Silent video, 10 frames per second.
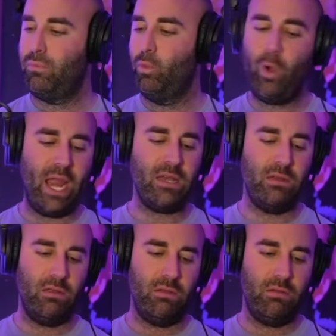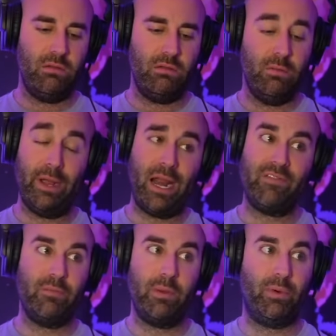When, might not
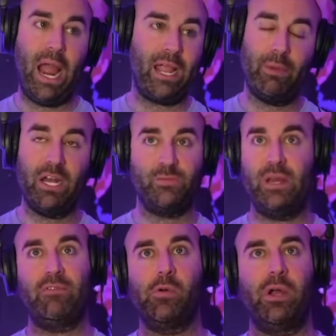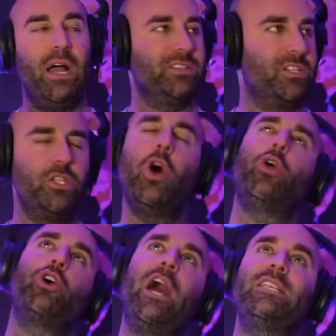even been Bragg. It might have just been everywhere else. Because you know the
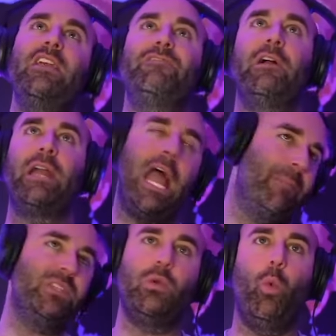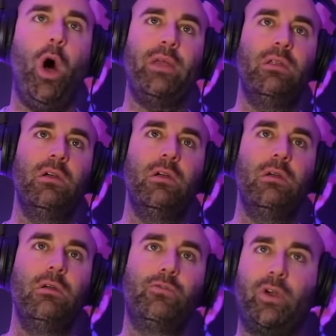Good Idea Fairy happens in one
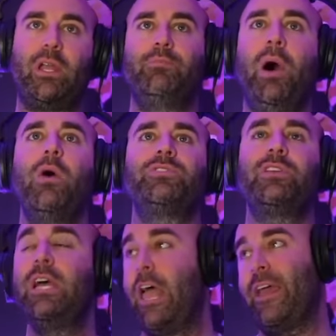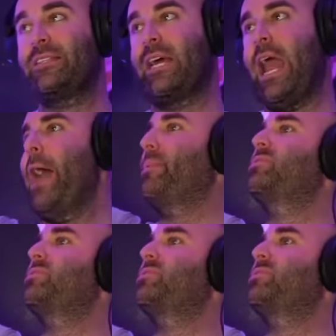freaking post, and then it's going to happen